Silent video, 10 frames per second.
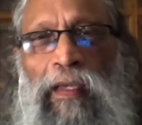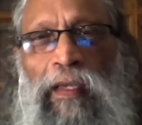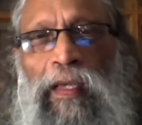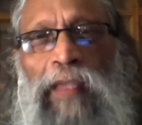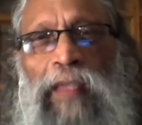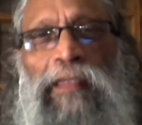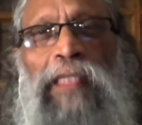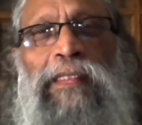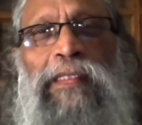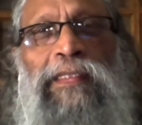And that
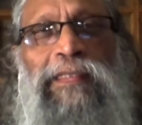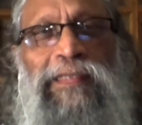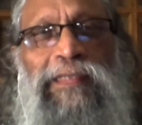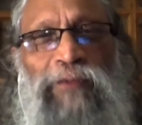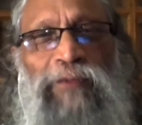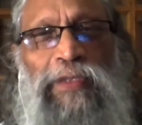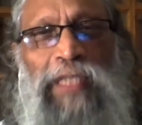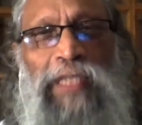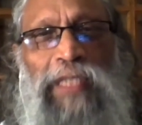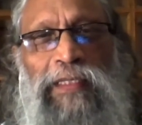is, if you
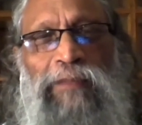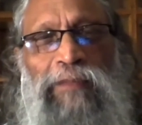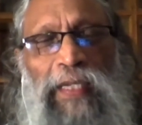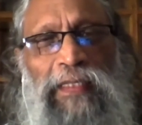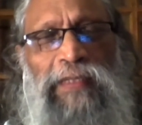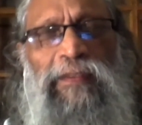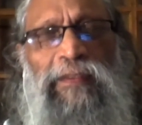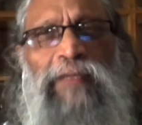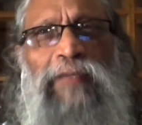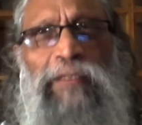start that practice from the
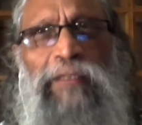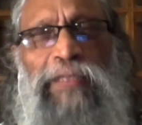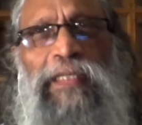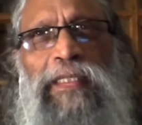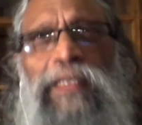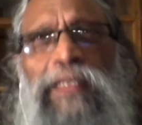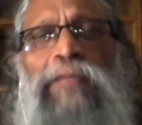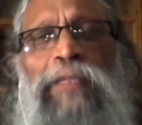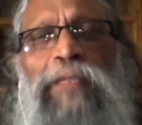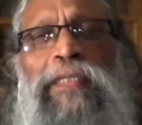very beginning, it may
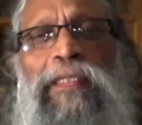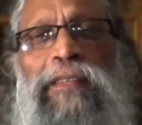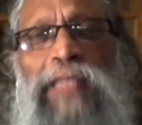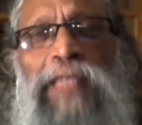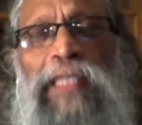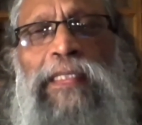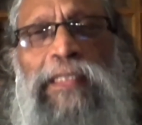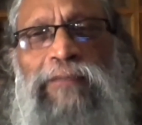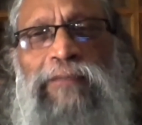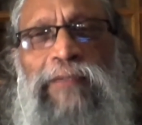be slightly
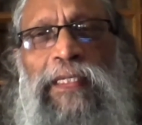difficult.